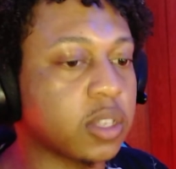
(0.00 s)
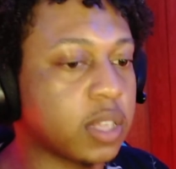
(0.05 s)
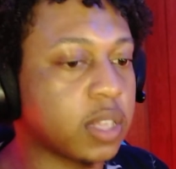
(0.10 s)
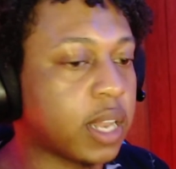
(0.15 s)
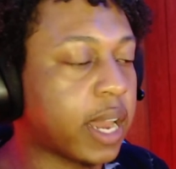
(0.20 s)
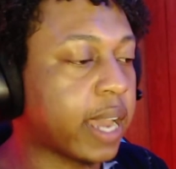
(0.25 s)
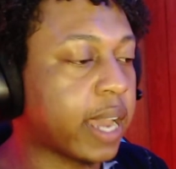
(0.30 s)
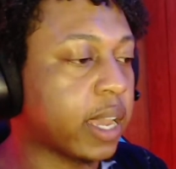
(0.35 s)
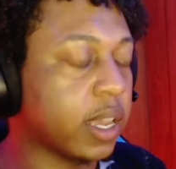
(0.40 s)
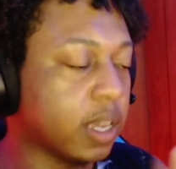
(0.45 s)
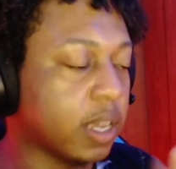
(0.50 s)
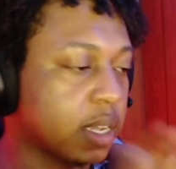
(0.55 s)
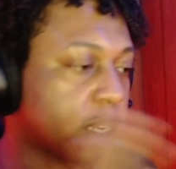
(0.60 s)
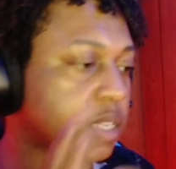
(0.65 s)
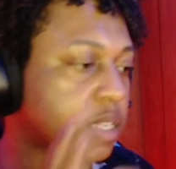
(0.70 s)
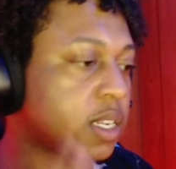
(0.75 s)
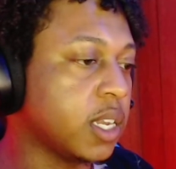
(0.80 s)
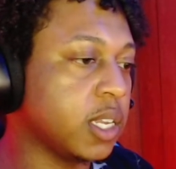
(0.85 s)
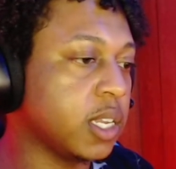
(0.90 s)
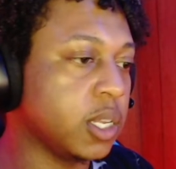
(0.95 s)
I can
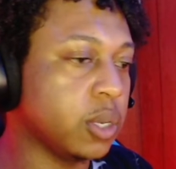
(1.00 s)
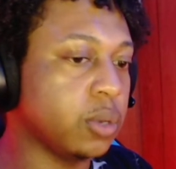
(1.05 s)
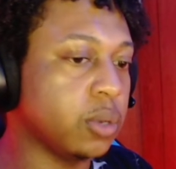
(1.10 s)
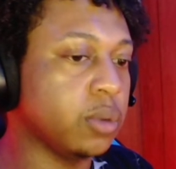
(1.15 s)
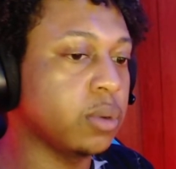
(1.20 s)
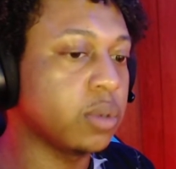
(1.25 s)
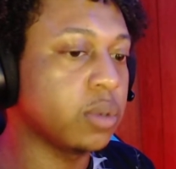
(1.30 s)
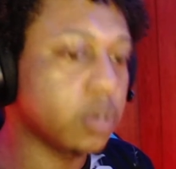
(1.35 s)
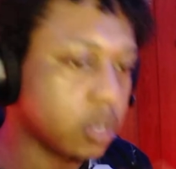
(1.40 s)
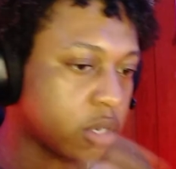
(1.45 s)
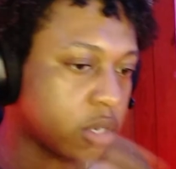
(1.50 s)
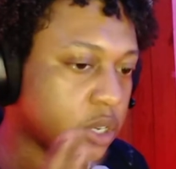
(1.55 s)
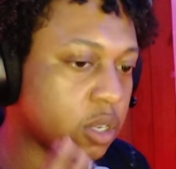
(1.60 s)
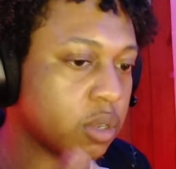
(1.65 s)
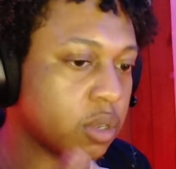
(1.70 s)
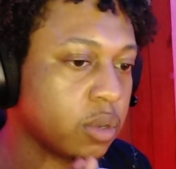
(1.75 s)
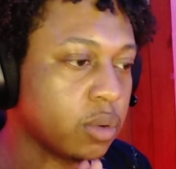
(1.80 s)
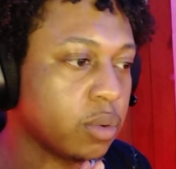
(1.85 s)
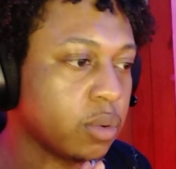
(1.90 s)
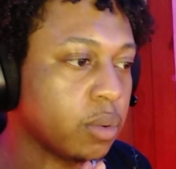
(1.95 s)
continue
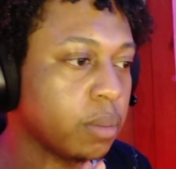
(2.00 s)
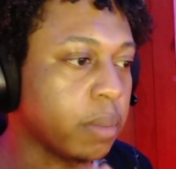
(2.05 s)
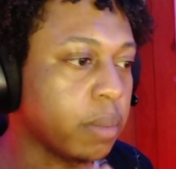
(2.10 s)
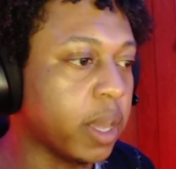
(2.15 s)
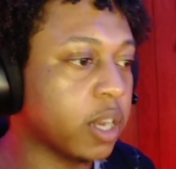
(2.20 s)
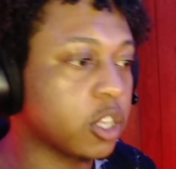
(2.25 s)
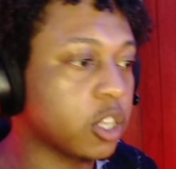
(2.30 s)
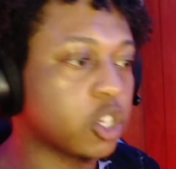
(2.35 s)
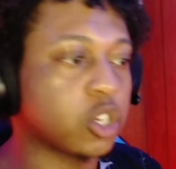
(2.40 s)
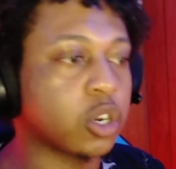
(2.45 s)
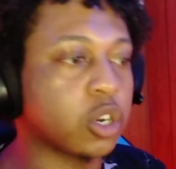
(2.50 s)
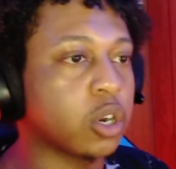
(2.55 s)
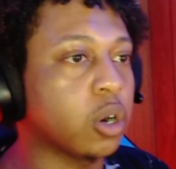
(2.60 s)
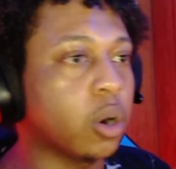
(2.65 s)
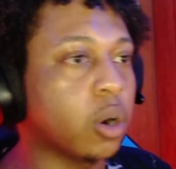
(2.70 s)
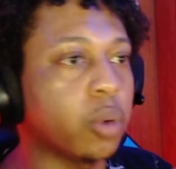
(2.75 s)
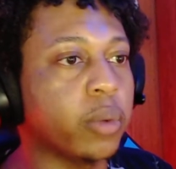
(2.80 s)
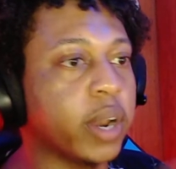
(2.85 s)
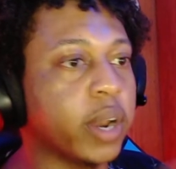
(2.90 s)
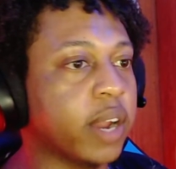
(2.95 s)
to minister,
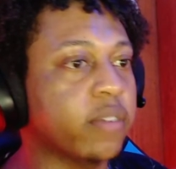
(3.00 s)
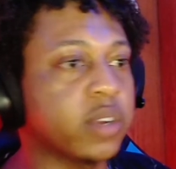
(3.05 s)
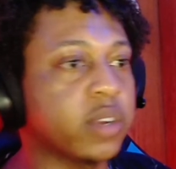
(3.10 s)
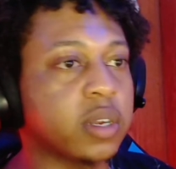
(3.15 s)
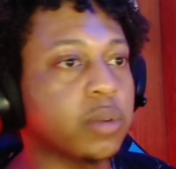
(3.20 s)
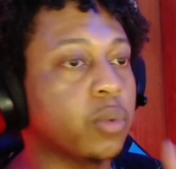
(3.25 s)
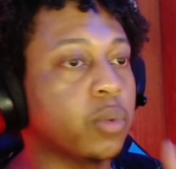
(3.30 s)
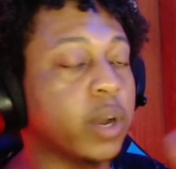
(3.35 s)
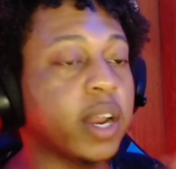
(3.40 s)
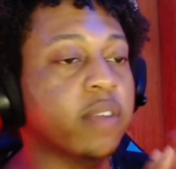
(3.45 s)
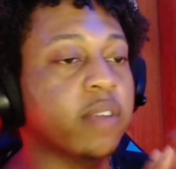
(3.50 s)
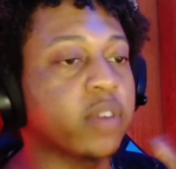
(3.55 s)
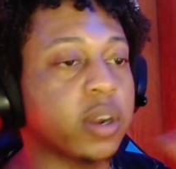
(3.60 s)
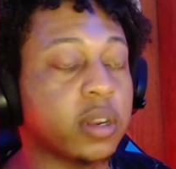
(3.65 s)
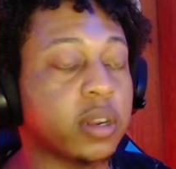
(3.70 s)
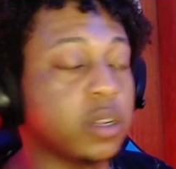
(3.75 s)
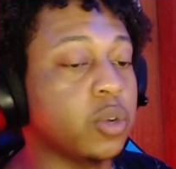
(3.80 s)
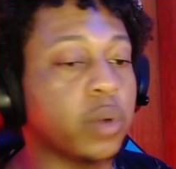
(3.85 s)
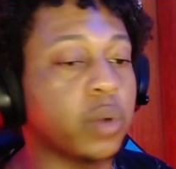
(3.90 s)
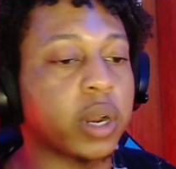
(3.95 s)
or whatever
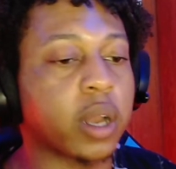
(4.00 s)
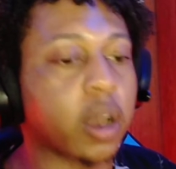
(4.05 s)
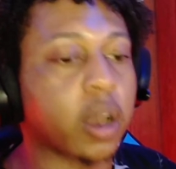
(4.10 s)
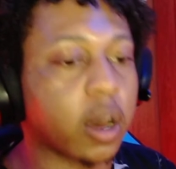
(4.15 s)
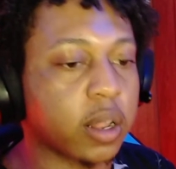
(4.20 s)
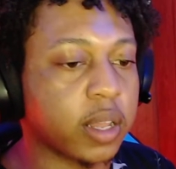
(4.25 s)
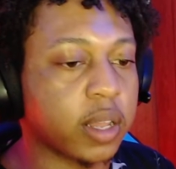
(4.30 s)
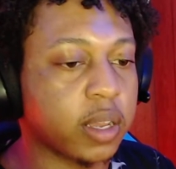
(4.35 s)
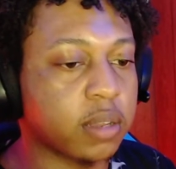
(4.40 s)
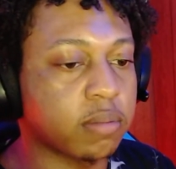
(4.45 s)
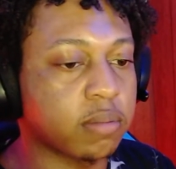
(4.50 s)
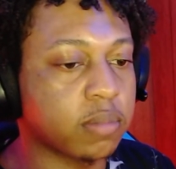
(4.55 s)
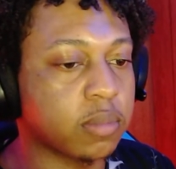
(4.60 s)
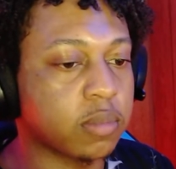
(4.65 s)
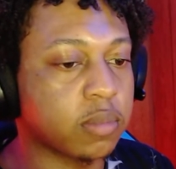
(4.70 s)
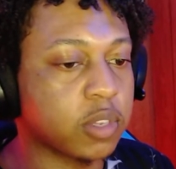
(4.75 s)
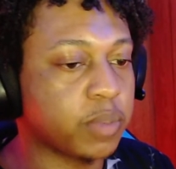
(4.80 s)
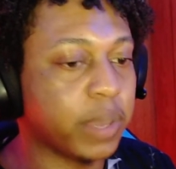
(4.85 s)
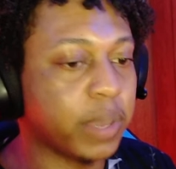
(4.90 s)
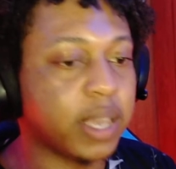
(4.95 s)
you want to call it,
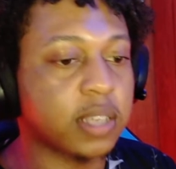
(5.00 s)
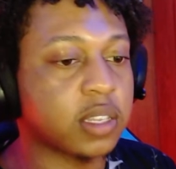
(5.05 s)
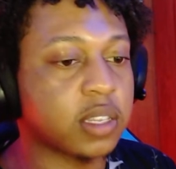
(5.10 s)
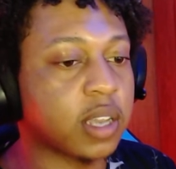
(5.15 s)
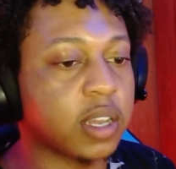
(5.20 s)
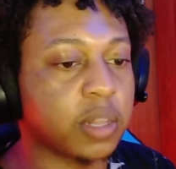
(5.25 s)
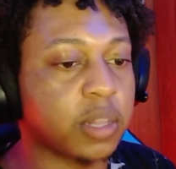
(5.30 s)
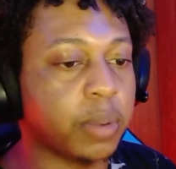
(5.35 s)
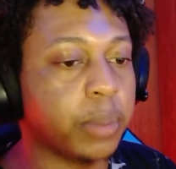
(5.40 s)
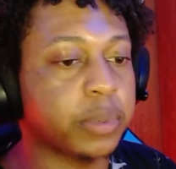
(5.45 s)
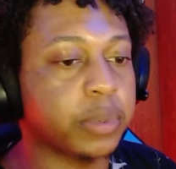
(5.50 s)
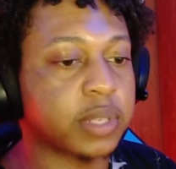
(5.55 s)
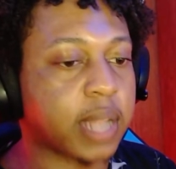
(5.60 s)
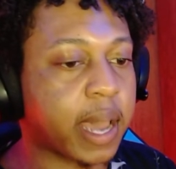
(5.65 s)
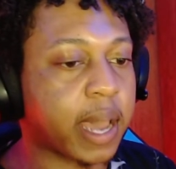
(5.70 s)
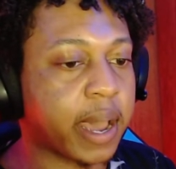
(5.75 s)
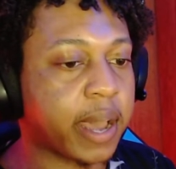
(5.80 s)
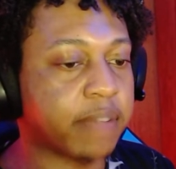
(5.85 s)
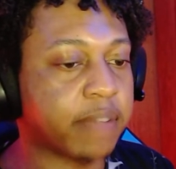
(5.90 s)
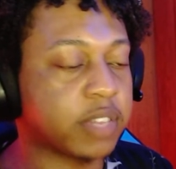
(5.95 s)
speak into other people's
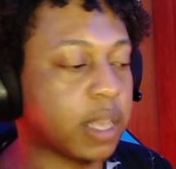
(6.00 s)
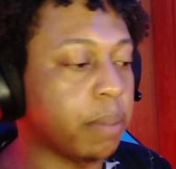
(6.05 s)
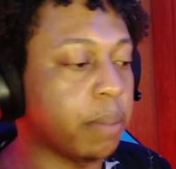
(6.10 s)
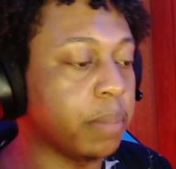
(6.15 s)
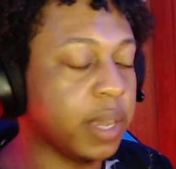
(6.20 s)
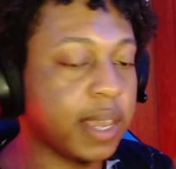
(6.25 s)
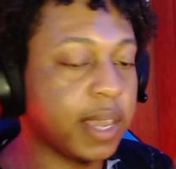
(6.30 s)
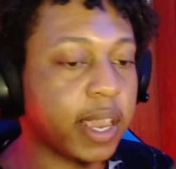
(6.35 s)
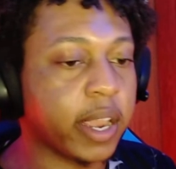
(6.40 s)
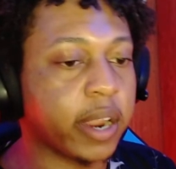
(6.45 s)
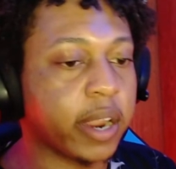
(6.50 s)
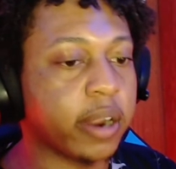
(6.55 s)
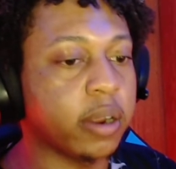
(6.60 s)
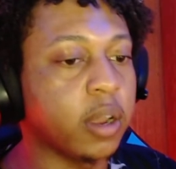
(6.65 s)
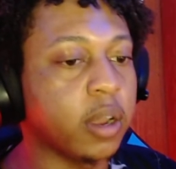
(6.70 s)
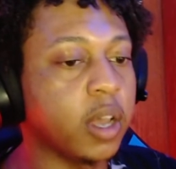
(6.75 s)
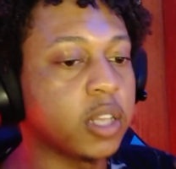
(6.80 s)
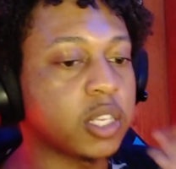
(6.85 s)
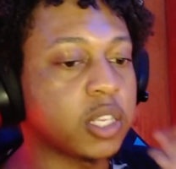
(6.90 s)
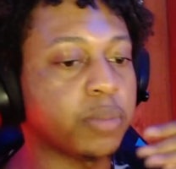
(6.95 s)
lives and be here
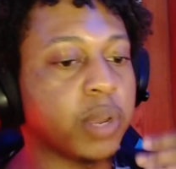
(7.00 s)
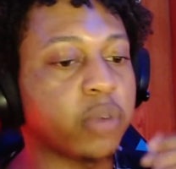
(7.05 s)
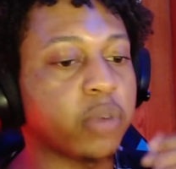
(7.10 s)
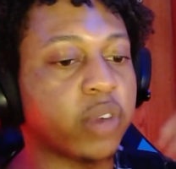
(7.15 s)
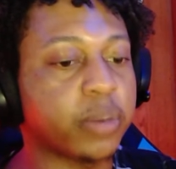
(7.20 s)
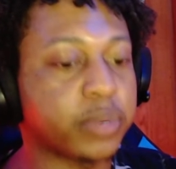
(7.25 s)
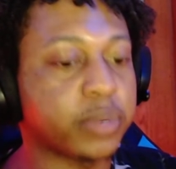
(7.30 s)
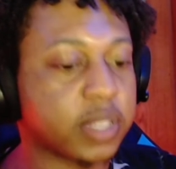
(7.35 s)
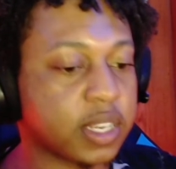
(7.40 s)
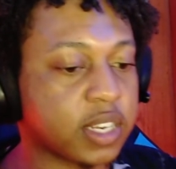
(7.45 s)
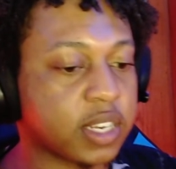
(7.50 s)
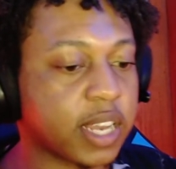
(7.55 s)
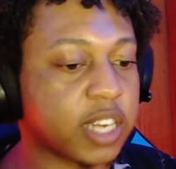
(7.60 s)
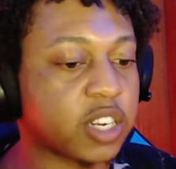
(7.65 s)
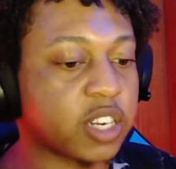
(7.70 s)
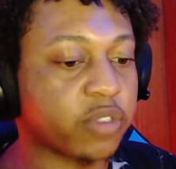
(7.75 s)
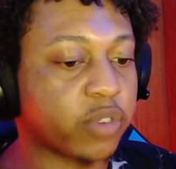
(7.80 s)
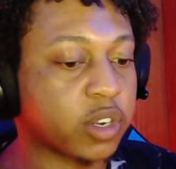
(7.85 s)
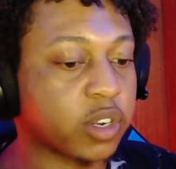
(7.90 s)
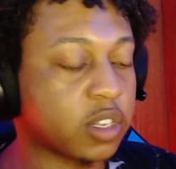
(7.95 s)
to be a representation
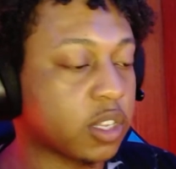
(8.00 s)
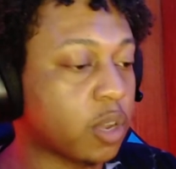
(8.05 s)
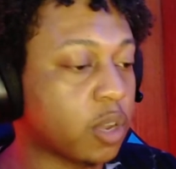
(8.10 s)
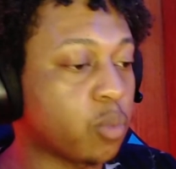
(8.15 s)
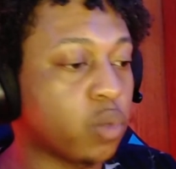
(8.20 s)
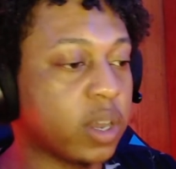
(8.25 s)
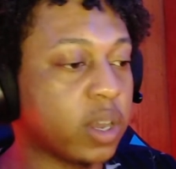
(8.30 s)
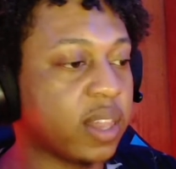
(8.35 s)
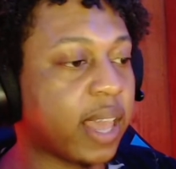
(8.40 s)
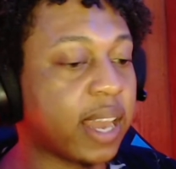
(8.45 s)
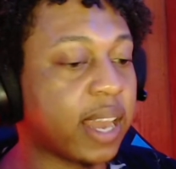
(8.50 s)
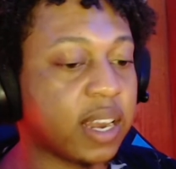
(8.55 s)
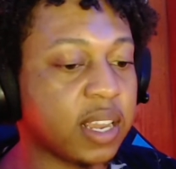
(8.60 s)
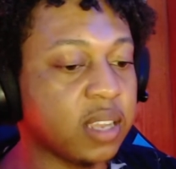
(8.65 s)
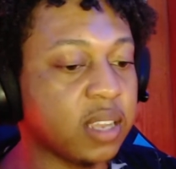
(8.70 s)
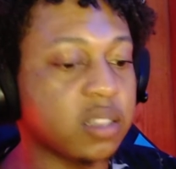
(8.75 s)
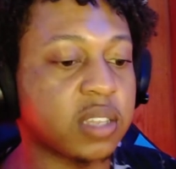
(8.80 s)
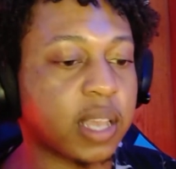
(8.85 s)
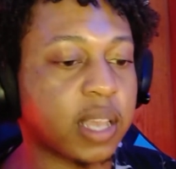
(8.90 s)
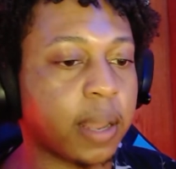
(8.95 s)
for someone that
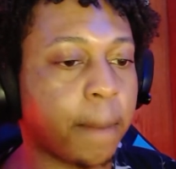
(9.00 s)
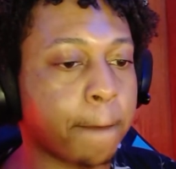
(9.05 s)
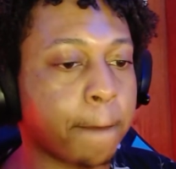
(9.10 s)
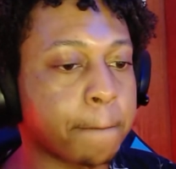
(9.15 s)
needs it.